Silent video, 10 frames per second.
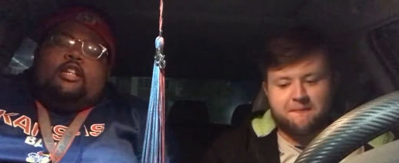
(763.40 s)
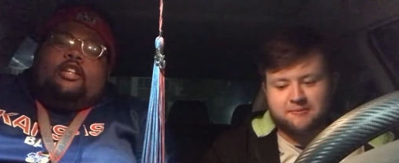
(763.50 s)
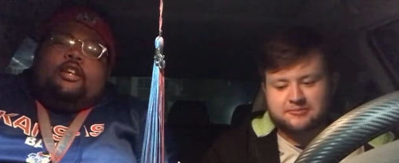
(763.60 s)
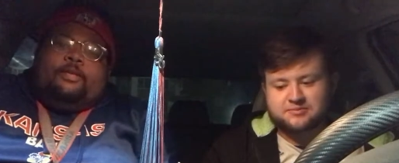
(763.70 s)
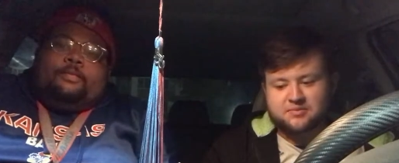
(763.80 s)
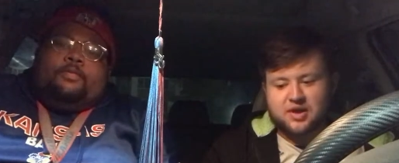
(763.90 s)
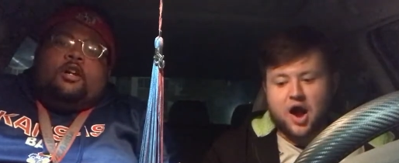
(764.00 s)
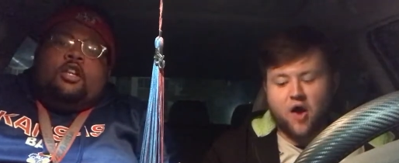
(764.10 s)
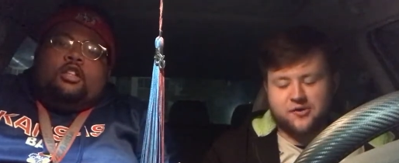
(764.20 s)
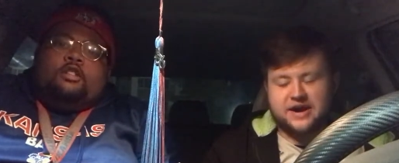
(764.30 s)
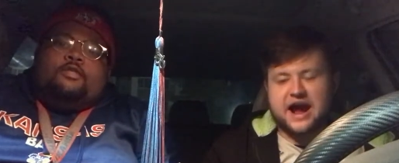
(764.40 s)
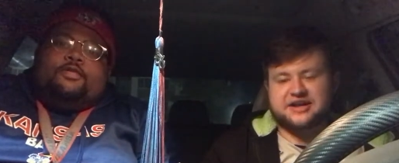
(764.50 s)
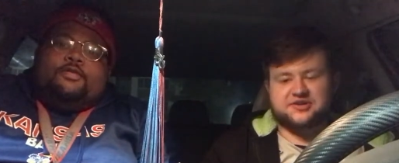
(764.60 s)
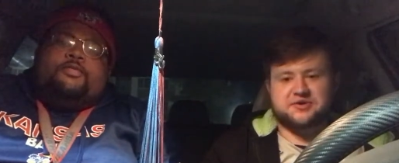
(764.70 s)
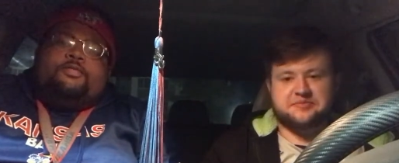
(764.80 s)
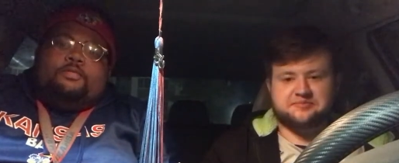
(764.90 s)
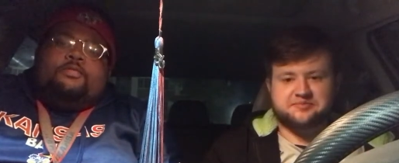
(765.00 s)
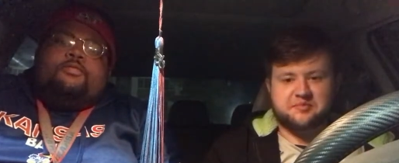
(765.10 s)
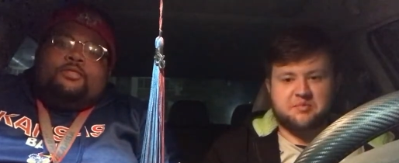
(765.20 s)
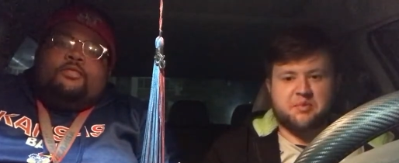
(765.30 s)
Speaker 1: it to him. I'll react to him.
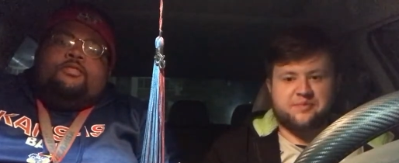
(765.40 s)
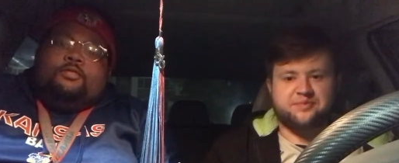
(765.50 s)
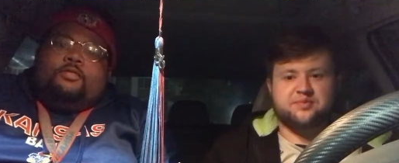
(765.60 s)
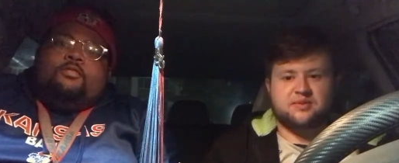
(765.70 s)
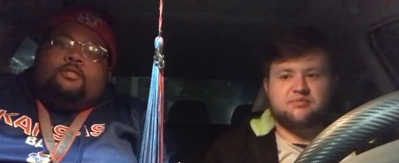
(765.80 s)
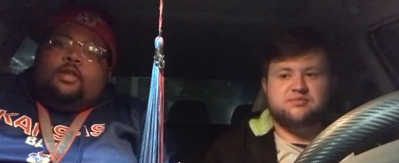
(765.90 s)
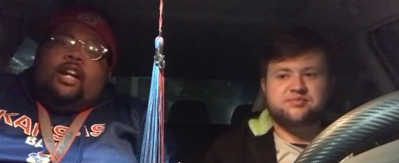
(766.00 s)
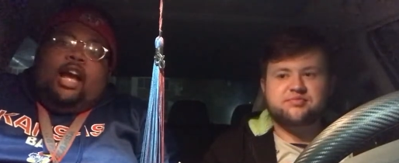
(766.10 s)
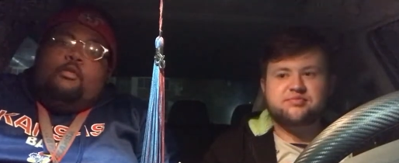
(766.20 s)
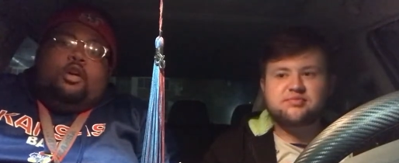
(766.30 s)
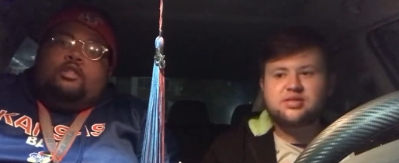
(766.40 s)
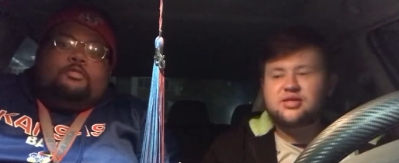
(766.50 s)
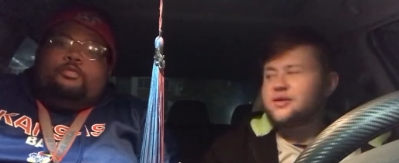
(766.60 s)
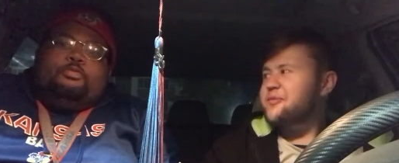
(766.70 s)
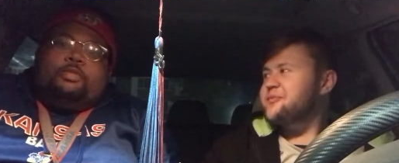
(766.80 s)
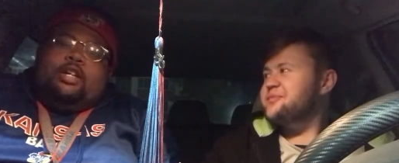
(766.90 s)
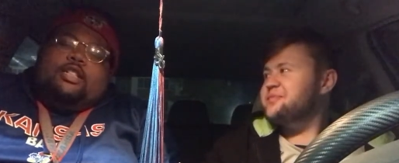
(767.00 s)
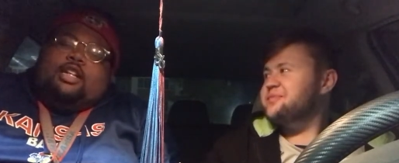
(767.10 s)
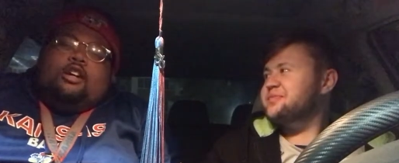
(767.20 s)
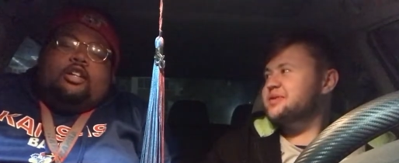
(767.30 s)
And I won't
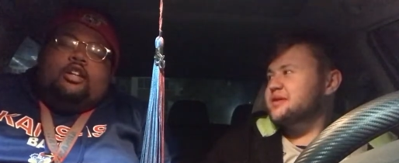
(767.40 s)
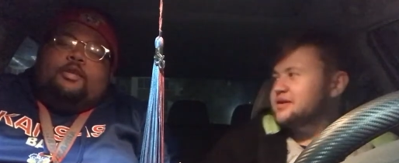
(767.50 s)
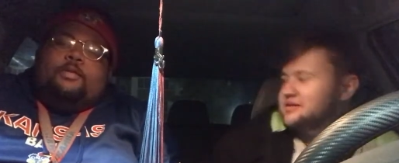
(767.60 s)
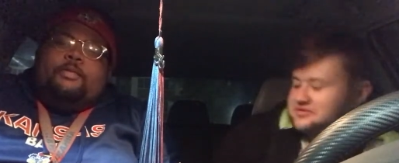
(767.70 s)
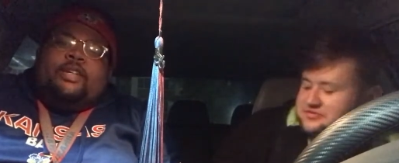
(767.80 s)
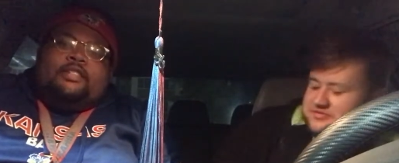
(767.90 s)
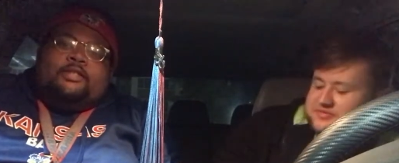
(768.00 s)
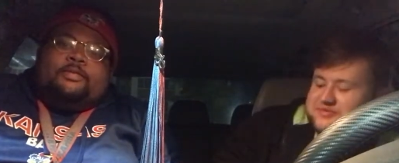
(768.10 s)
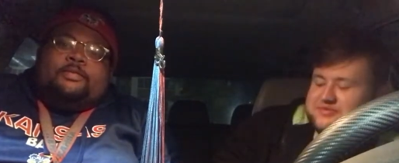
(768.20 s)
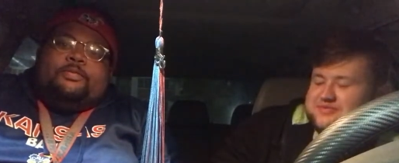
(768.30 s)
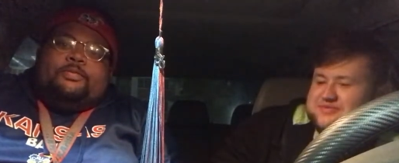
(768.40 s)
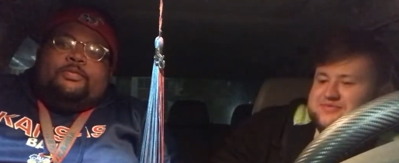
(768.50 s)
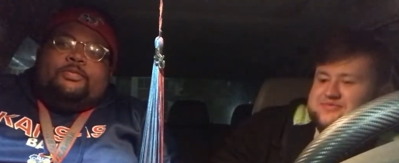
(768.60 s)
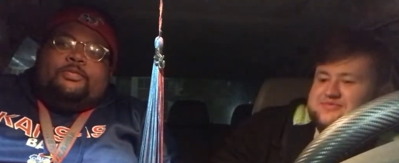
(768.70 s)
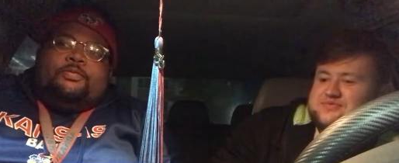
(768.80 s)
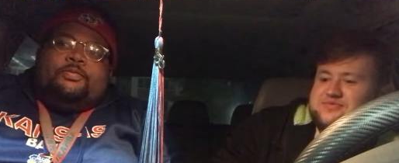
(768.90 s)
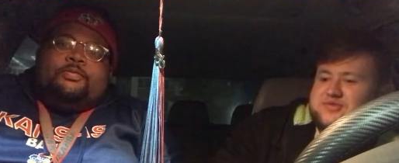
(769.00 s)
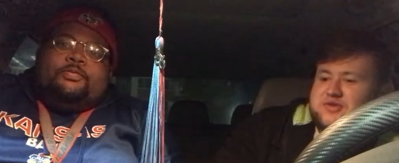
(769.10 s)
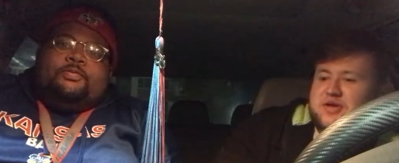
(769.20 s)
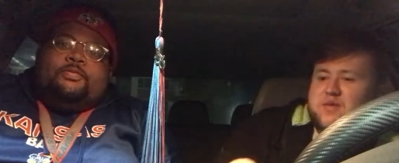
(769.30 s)
because I already know I'm the best.
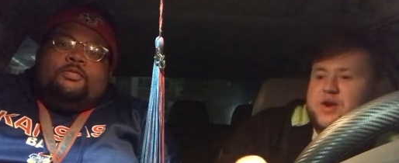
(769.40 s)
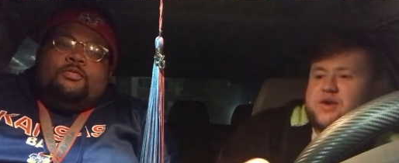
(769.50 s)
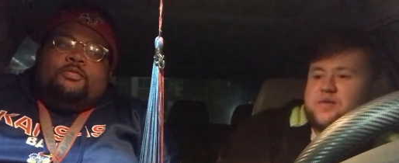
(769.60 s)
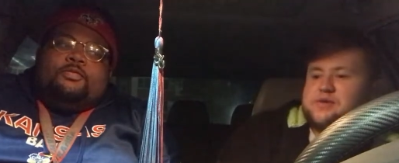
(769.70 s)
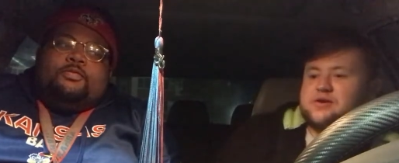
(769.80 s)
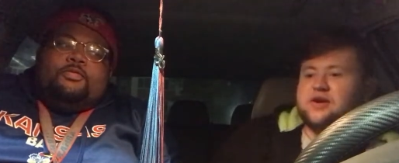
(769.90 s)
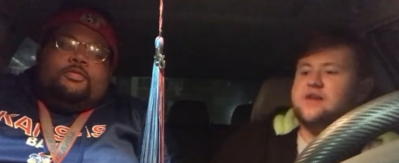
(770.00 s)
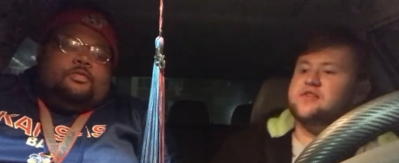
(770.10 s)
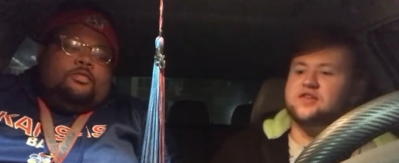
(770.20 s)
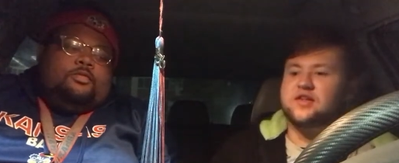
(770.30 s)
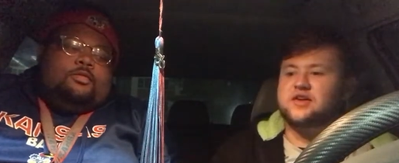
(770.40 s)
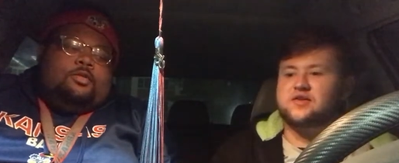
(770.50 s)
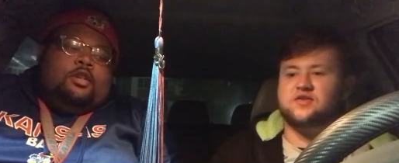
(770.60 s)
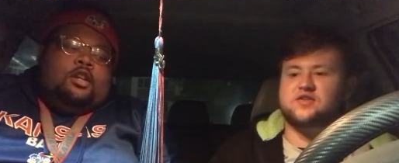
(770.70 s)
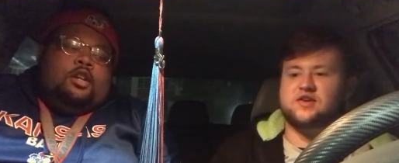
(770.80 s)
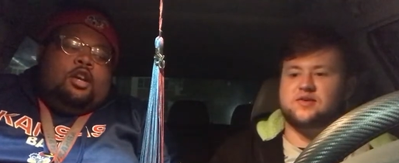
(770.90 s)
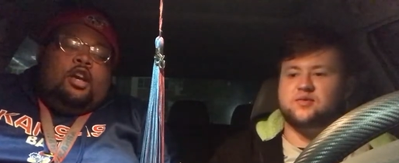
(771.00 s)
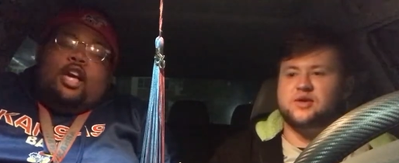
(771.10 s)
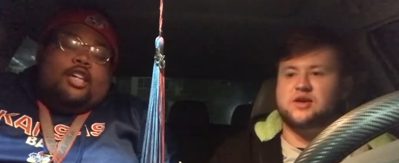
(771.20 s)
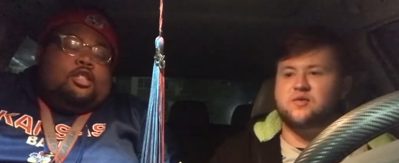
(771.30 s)
Speaker 2: Well, I mean, it would be great to like see.
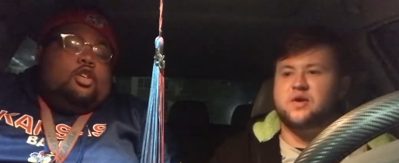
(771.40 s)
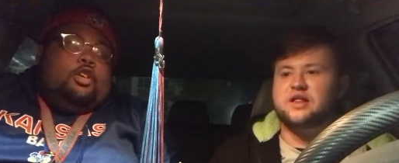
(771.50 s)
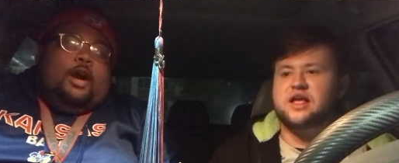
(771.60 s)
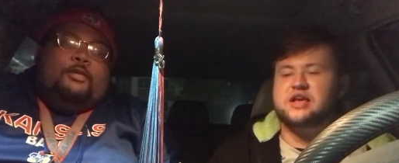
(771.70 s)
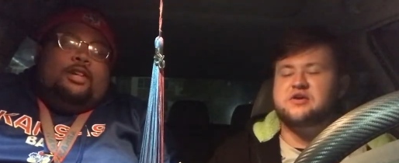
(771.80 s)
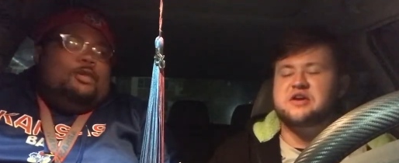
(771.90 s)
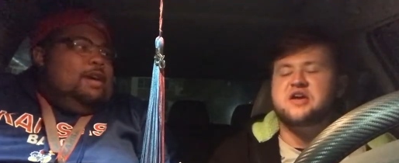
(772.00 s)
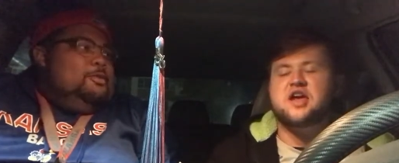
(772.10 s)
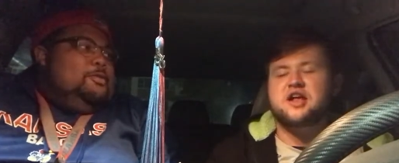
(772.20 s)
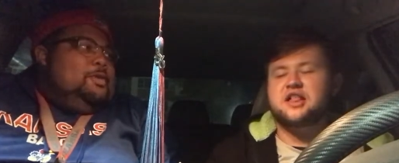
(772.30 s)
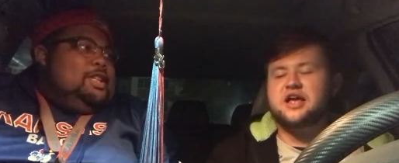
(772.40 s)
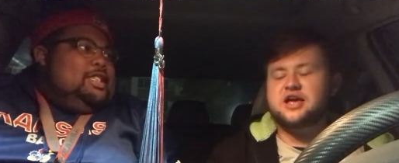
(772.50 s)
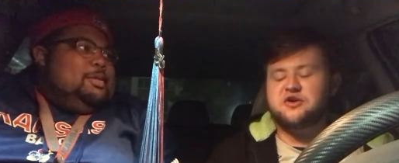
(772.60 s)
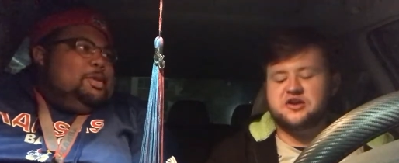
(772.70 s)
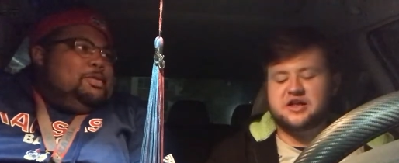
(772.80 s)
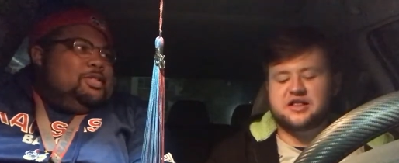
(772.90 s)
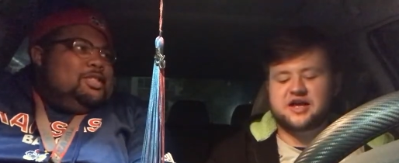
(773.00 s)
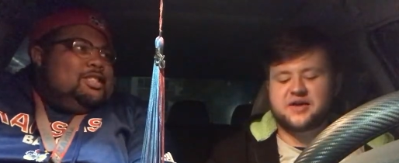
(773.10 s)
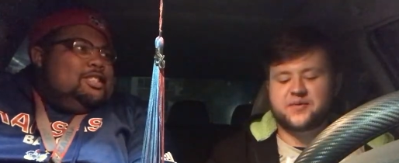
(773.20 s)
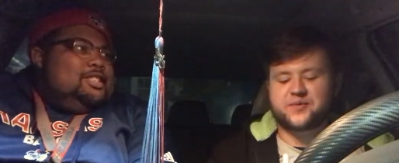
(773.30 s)
Like, That's true. Like, I would. I would. Like you could
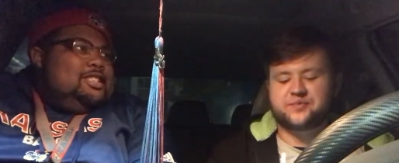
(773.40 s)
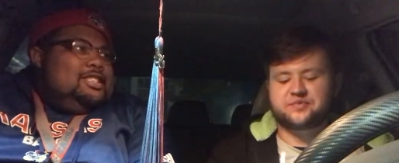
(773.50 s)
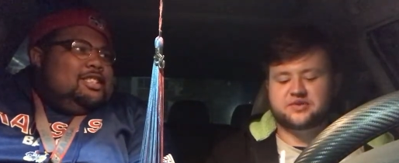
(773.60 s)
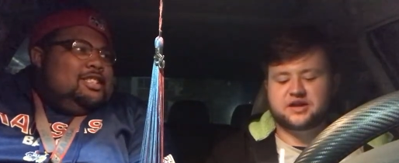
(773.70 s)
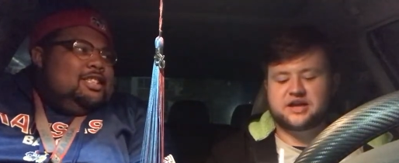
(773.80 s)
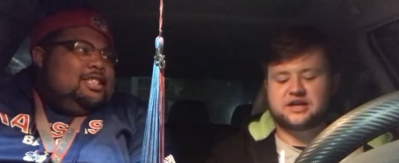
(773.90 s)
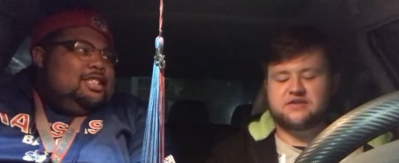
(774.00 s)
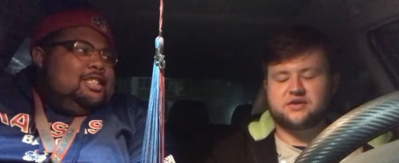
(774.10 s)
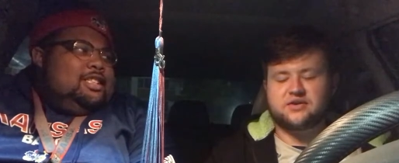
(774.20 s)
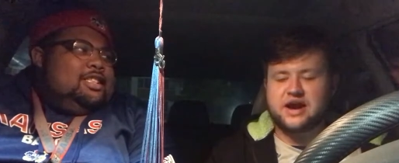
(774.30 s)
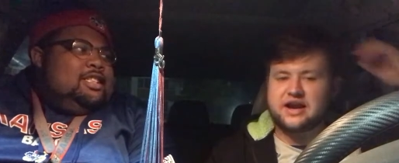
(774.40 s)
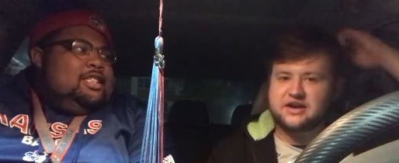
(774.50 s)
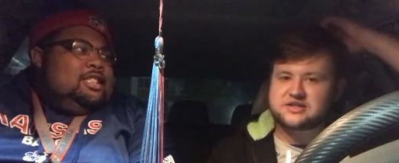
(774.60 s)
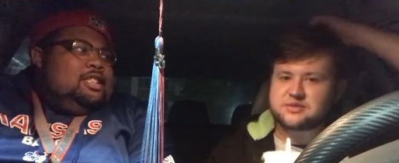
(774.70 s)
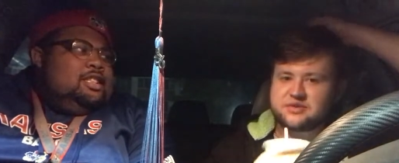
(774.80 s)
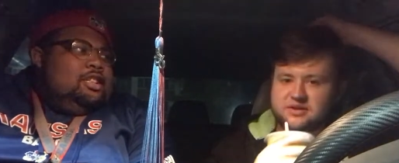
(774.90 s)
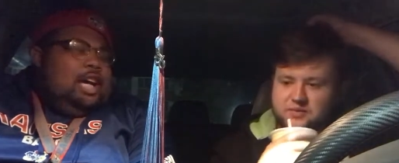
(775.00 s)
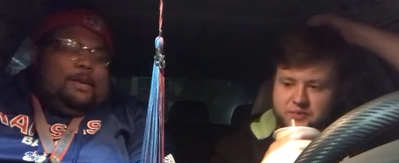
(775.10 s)
like like give a rating or something?